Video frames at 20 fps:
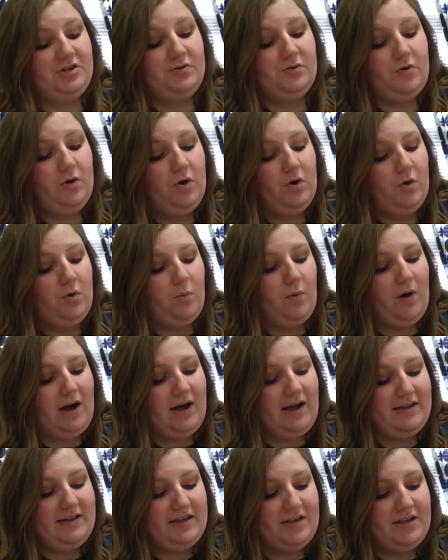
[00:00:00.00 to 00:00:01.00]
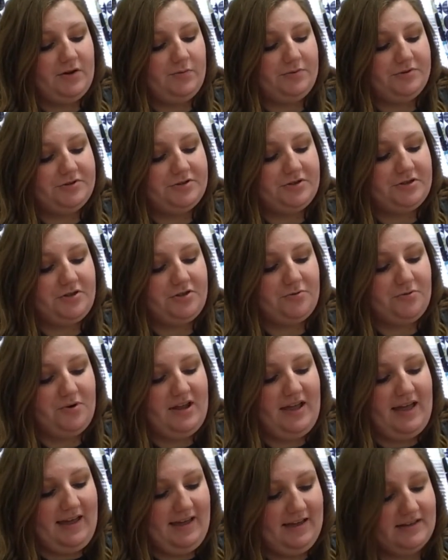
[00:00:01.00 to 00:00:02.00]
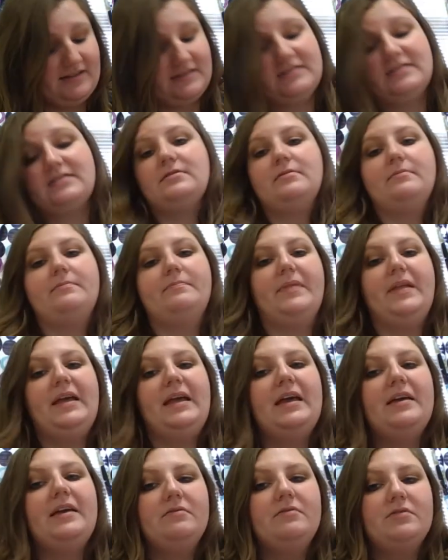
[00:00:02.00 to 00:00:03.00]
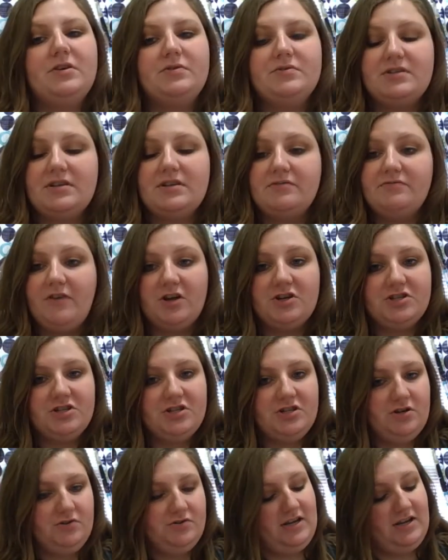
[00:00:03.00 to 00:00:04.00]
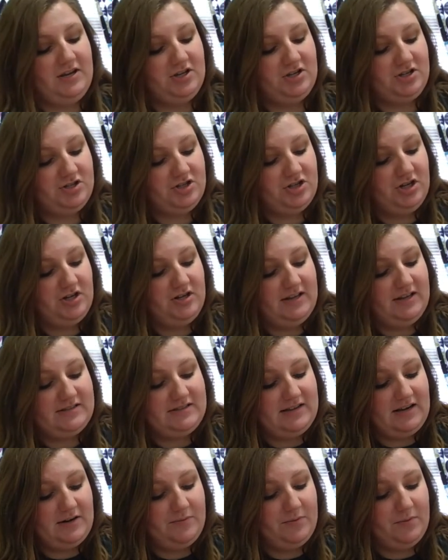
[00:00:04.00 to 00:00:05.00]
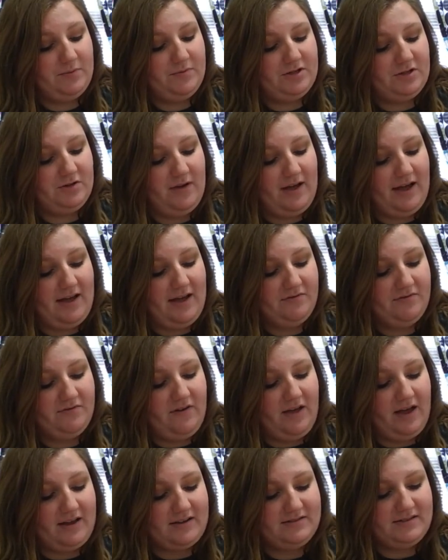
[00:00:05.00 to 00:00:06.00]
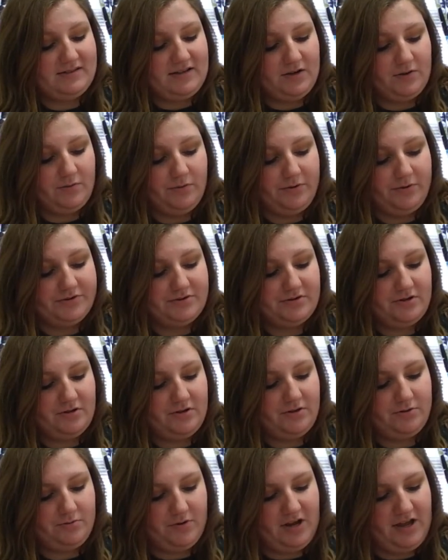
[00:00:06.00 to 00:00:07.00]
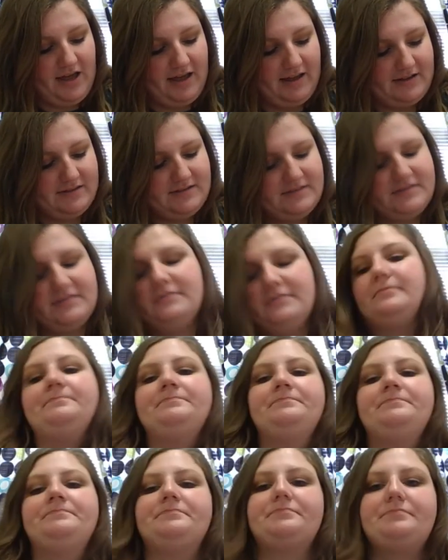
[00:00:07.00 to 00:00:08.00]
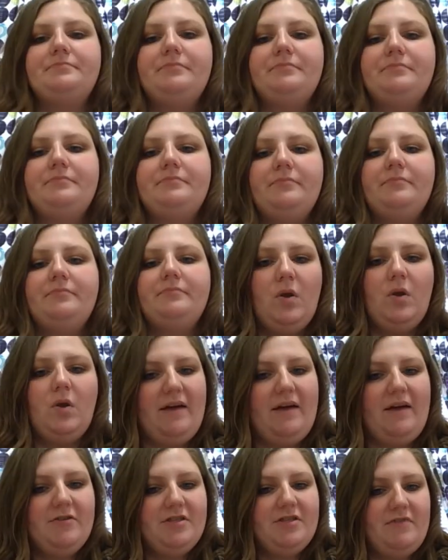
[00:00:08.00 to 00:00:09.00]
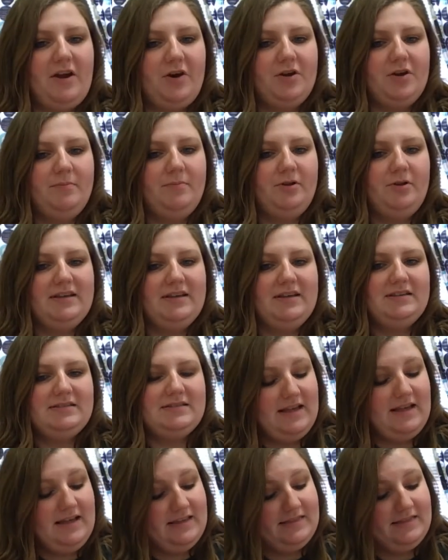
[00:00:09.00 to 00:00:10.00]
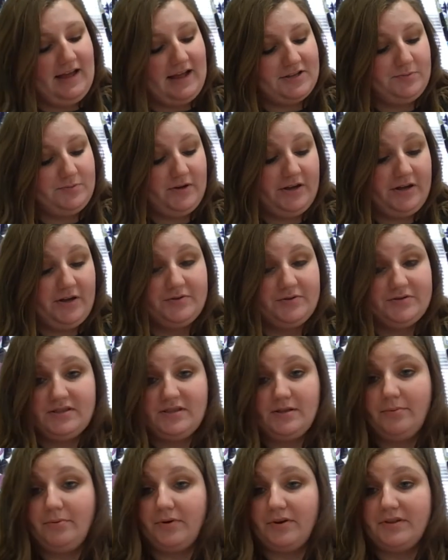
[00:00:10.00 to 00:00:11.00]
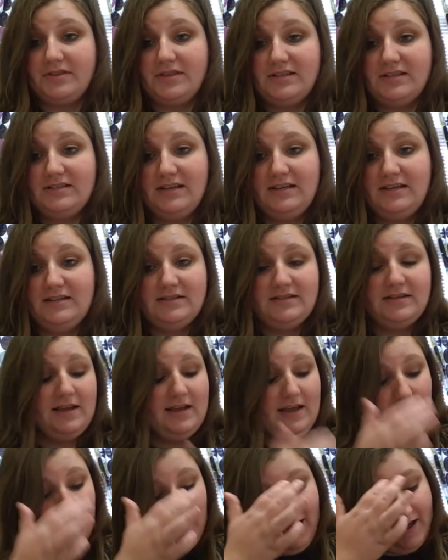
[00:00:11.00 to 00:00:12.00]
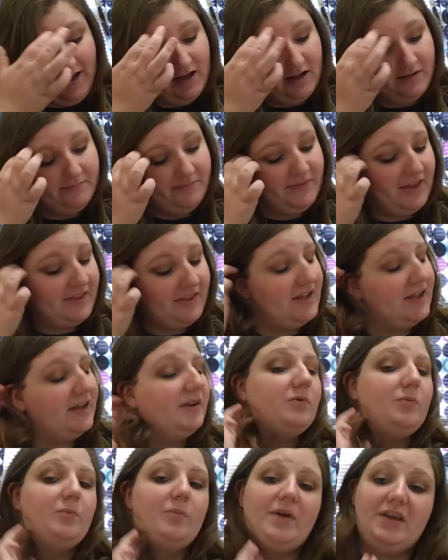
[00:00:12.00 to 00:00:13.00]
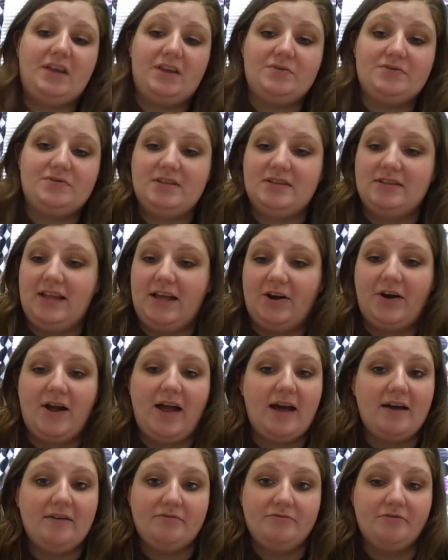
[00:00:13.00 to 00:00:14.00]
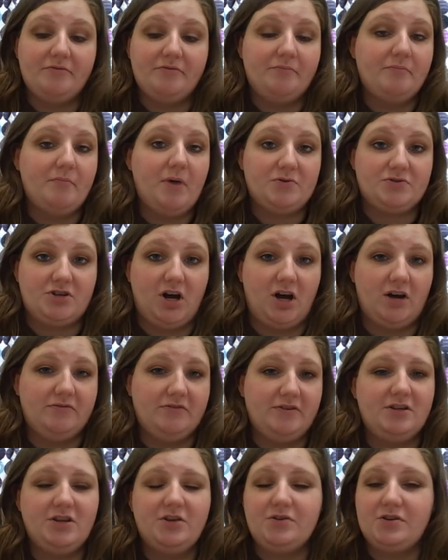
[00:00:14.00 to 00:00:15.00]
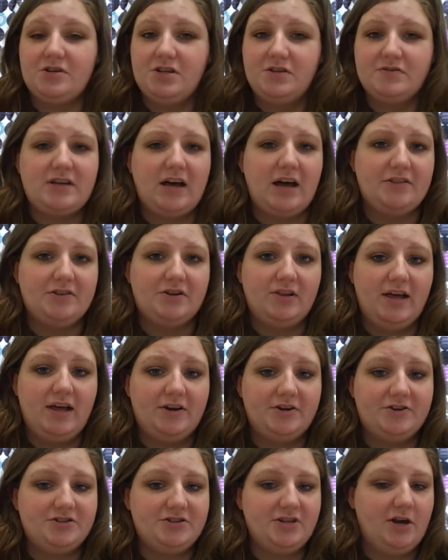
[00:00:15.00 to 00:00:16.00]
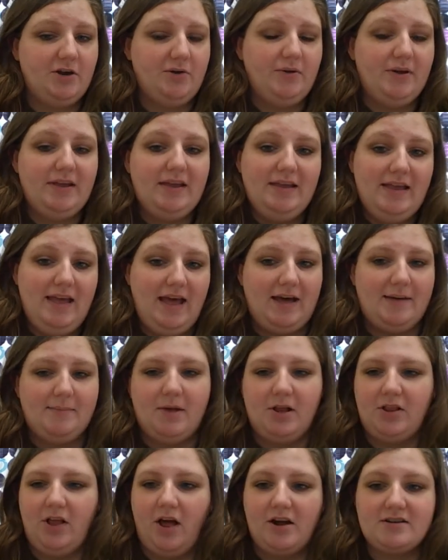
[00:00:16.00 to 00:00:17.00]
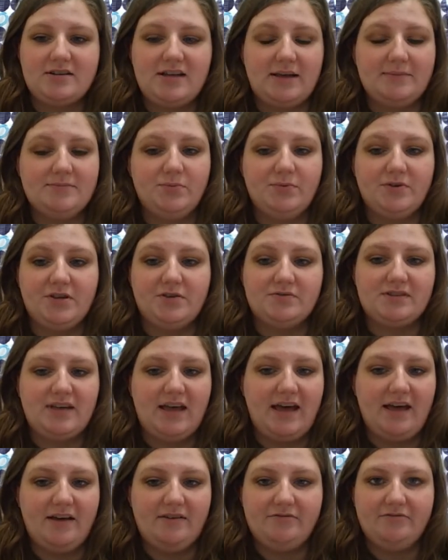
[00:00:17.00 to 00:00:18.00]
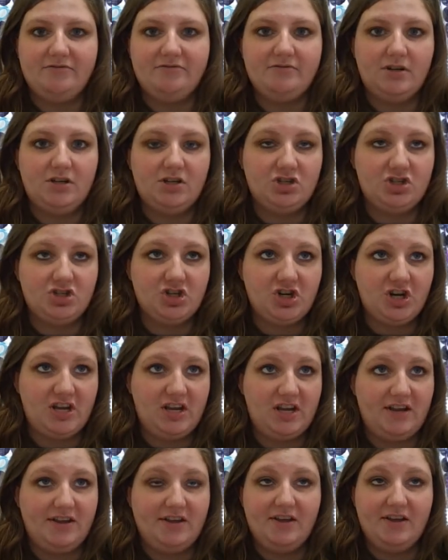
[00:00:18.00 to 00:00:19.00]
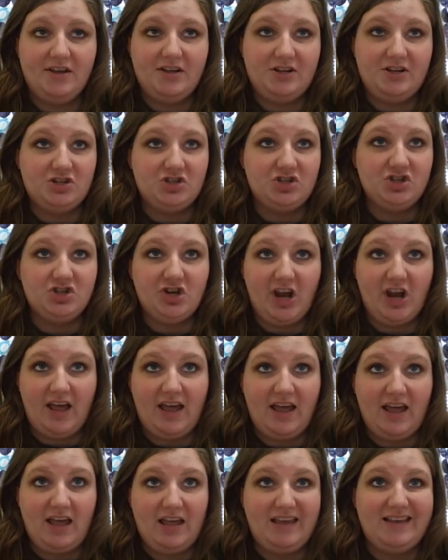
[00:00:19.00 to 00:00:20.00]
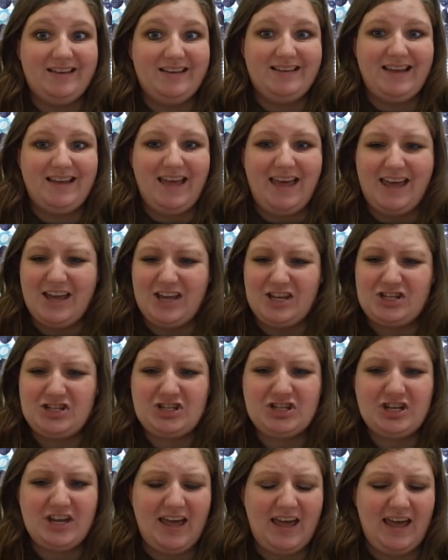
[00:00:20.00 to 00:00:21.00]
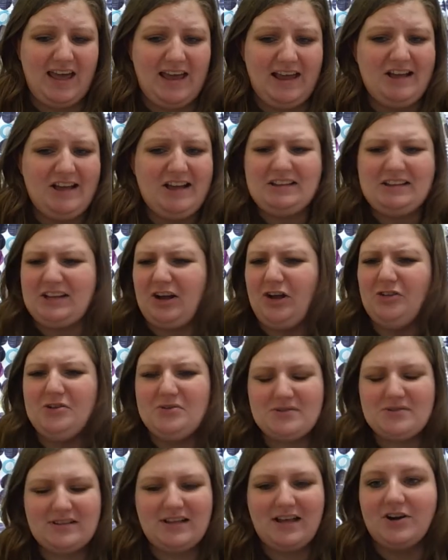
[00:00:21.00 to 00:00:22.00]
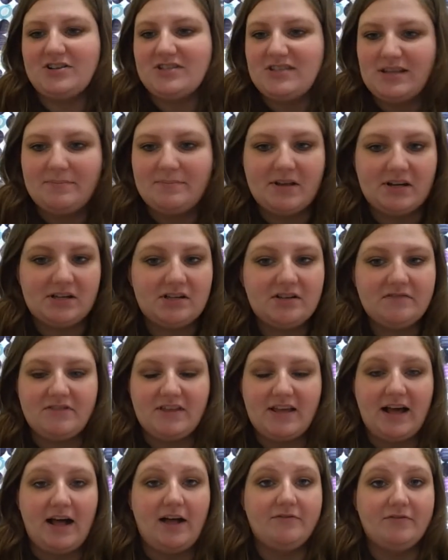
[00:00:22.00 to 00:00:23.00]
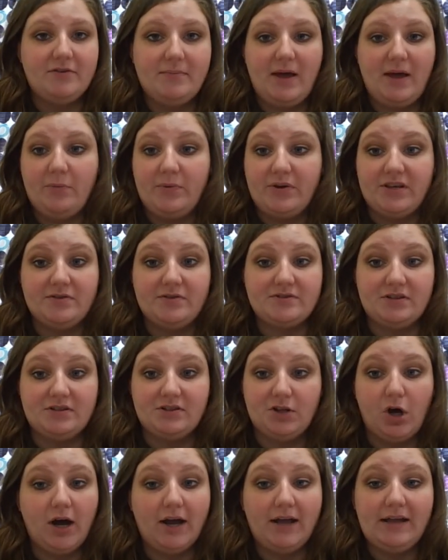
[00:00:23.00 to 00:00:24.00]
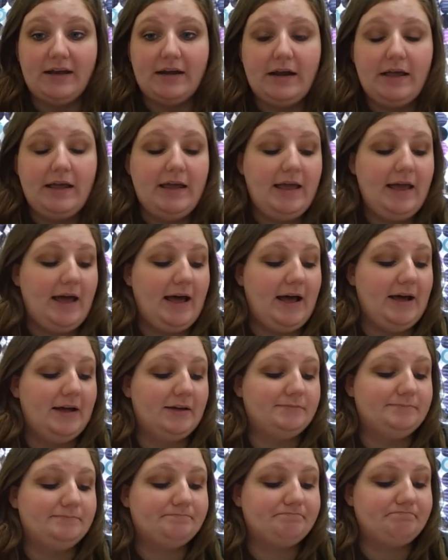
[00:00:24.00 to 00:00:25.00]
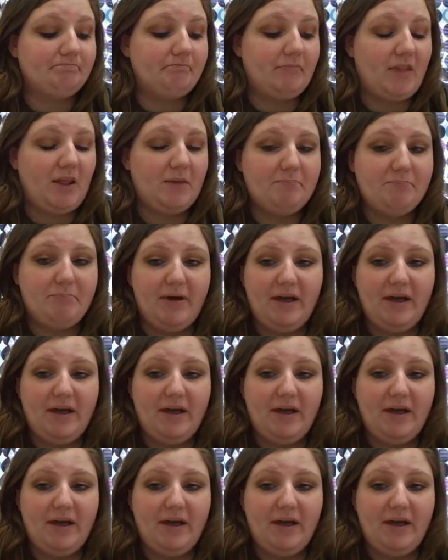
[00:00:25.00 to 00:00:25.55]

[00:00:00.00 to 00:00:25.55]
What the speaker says: y equals 3x, and using function notation, instead we would do f of x equals 3x. Whatever the variable is, that's what goes in the parentheses. And then we use the letter f most often. You can use other letters though. A lot of times we'll use f, g, j, h, k. Like all those letters in the middle of the alphabet we use a lot. But